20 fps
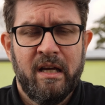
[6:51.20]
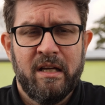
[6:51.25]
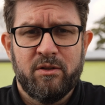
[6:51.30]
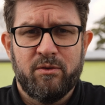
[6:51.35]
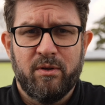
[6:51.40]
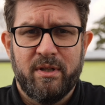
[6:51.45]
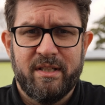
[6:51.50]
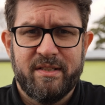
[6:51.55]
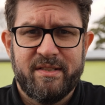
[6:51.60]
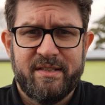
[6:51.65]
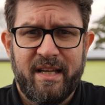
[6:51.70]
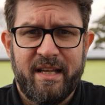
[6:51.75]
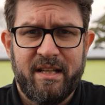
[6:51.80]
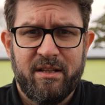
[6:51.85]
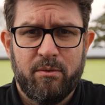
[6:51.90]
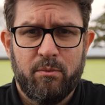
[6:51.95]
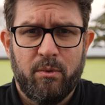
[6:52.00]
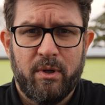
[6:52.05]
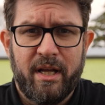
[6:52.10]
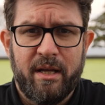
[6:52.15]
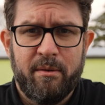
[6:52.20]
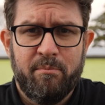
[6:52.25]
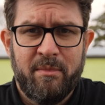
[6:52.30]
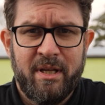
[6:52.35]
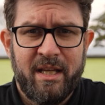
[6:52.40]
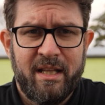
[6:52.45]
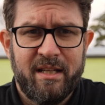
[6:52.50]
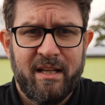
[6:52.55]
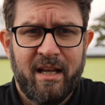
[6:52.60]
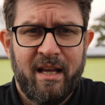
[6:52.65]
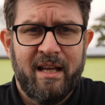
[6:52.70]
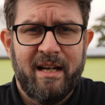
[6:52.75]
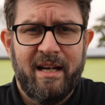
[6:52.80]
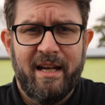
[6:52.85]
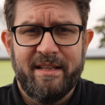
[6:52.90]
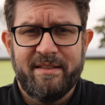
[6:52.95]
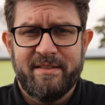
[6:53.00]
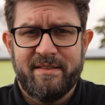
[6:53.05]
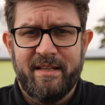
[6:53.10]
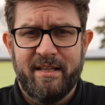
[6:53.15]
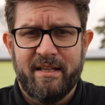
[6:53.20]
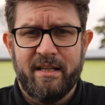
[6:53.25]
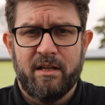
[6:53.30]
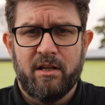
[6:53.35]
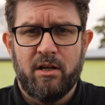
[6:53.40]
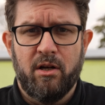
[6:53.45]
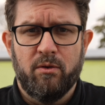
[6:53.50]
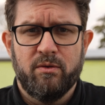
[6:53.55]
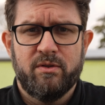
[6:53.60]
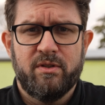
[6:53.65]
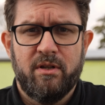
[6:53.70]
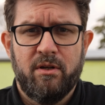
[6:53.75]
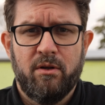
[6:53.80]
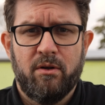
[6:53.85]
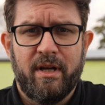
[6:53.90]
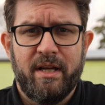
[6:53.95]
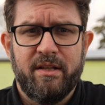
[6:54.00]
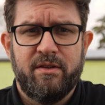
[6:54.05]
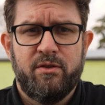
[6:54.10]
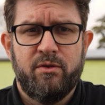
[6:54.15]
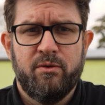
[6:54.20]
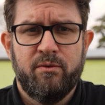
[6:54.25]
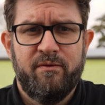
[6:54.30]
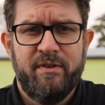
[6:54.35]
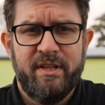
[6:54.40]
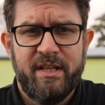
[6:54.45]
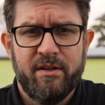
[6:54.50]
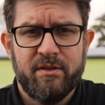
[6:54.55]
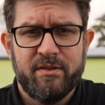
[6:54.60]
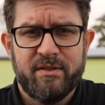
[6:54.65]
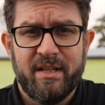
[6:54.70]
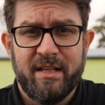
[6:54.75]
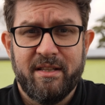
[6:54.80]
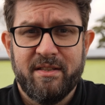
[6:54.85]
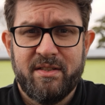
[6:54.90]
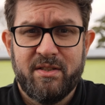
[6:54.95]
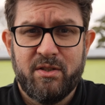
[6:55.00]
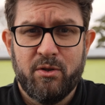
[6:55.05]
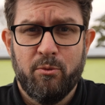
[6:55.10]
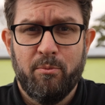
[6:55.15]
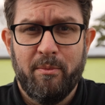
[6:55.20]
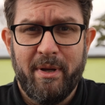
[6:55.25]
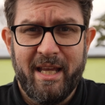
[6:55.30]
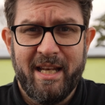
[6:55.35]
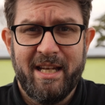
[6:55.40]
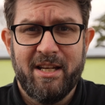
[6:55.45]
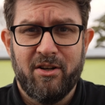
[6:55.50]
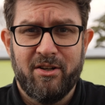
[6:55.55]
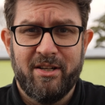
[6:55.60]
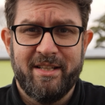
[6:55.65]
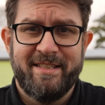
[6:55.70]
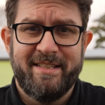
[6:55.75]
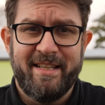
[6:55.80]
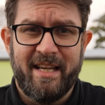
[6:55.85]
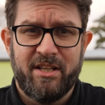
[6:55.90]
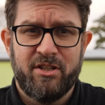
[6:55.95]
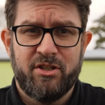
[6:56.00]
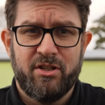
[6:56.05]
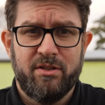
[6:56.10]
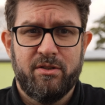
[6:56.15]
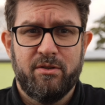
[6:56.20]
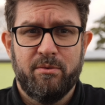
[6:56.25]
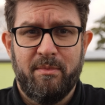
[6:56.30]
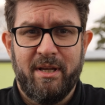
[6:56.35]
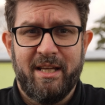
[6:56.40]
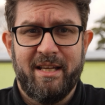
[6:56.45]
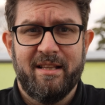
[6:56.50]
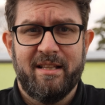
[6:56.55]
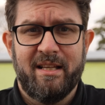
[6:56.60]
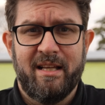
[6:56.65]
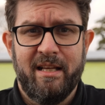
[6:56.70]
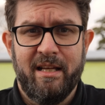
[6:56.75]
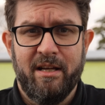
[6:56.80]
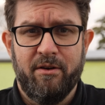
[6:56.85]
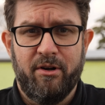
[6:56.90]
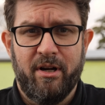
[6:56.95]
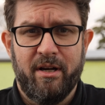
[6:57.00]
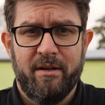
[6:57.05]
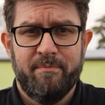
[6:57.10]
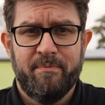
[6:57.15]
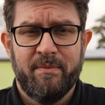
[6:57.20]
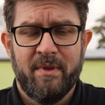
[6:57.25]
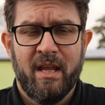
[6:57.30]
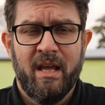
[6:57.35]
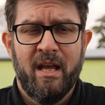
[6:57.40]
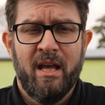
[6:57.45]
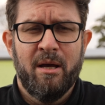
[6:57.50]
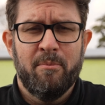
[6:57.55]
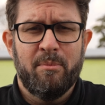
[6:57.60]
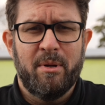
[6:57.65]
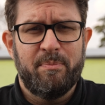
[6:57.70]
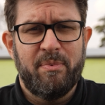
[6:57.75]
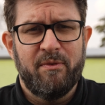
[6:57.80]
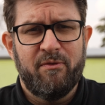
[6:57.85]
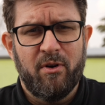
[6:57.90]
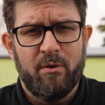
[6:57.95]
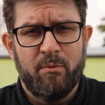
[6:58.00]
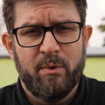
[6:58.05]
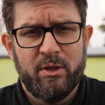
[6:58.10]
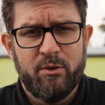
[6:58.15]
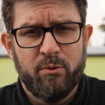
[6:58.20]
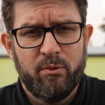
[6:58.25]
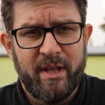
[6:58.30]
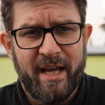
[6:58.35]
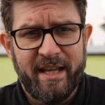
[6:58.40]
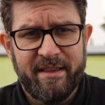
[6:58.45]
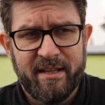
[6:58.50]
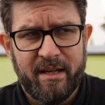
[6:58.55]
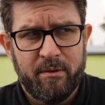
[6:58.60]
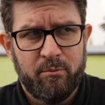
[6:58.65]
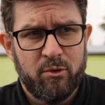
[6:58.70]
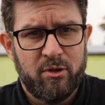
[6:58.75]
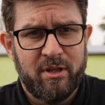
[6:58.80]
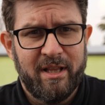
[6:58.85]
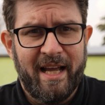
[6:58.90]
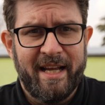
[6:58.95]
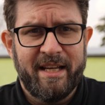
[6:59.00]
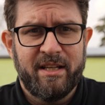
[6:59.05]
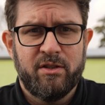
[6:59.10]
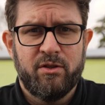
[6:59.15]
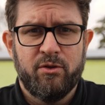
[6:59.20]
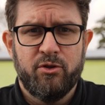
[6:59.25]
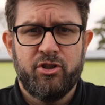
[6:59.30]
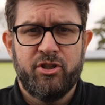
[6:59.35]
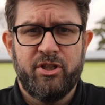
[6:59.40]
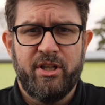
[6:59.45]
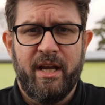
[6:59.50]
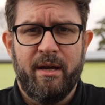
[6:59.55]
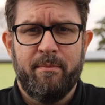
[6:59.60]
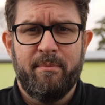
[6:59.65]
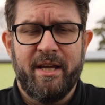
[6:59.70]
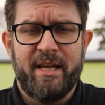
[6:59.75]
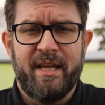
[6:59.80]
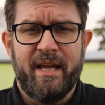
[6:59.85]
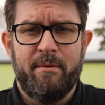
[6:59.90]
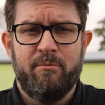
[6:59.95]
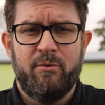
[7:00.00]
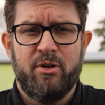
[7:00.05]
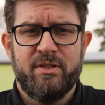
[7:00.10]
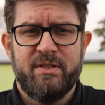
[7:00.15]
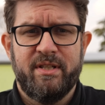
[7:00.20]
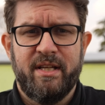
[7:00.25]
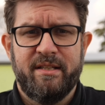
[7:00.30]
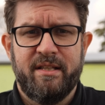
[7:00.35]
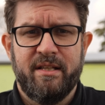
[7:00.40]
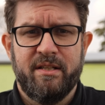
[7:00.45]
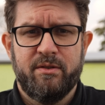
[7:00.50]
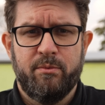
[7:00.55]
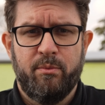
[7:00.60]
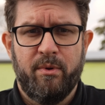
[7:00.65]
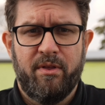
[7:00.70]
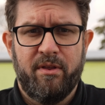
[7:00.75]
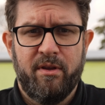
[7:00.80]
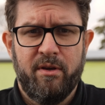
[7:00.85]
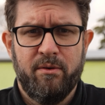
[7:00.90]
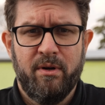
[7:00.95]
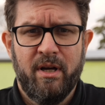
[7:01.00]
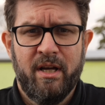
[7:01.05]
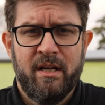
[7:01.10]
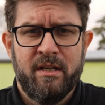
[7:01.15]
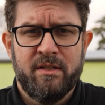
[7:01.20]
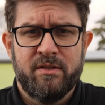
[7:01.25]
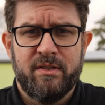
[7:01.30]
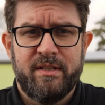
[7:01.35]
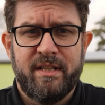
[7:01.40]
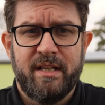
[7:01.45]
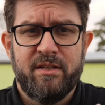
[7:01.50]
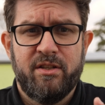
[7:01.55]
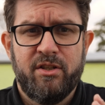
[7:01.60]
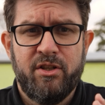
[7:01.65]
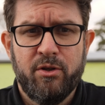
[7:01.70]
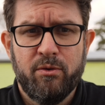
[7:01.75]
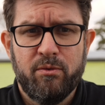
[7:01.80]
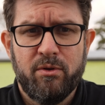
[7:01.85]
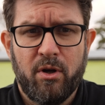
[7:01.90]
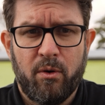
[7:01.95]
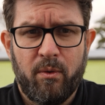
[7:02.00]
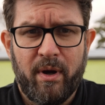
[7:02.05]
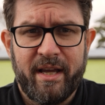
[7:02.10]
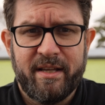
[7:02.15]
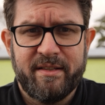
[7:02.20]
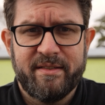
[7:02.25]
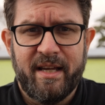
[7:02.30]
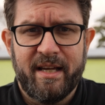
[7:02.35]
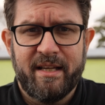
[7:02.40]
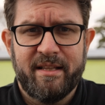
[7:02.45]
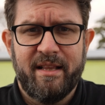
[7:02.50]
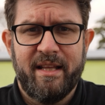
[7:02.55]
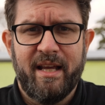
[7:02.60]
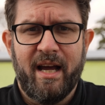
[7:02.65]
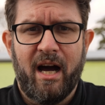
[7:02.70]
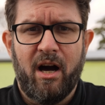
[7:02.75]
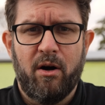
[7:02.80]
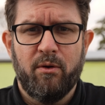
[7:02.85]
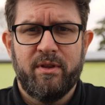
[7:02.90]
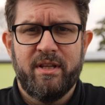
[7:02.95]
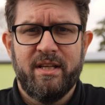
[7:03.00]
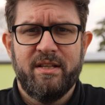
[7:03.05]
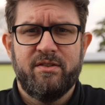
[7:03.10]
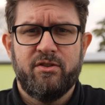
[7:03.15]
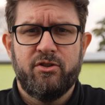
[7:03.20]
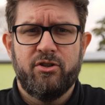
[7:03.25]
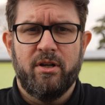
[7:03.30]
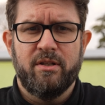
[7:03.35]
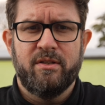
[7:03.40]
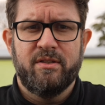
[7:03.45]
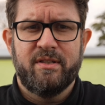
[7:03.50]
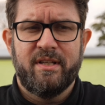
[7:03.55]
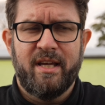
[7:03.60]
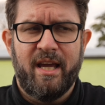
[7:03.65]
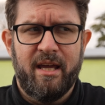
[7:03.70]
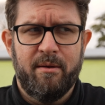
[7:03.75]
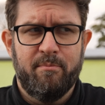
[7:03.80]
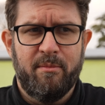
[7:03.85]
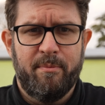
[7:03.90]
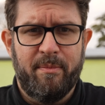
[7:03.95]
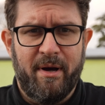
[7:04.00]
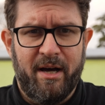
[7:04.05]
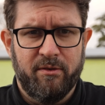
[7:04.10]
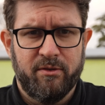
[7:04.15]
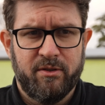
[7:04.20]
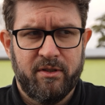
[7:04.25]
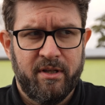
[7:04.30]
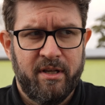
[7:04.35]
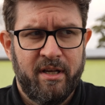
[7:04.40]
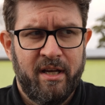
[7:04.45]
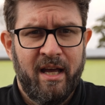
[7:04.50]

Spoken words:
To understand what I mean, let's take a closer look at two videos and zoom in on a section to make it clearer. But before we do that, I would like to share my camera settings with you so that you know exactly how these shots came about.